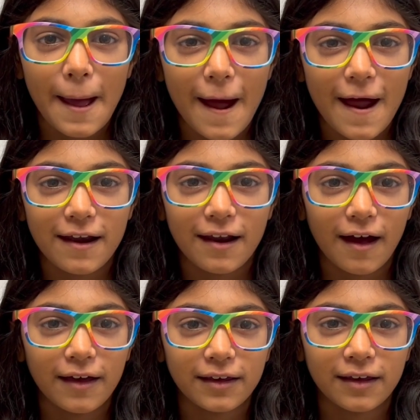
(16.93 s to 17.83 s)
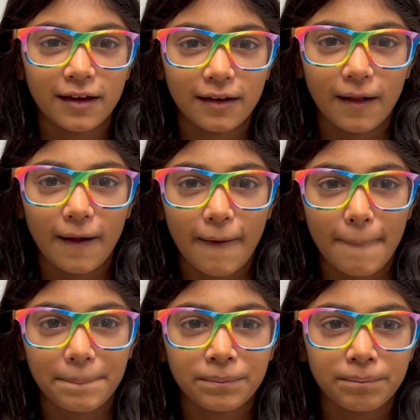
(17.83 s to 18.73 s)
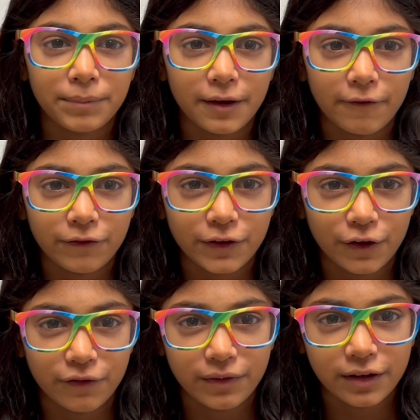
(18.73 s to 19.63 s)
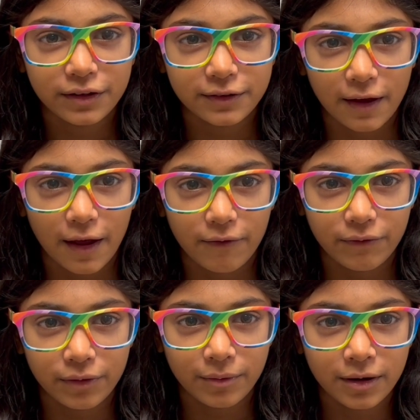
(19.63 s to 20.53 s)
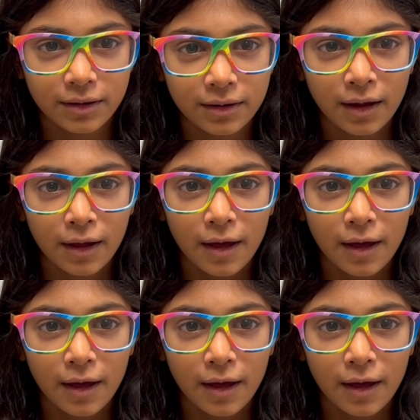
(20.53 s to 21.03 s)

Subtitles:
and I can be of service to everyone.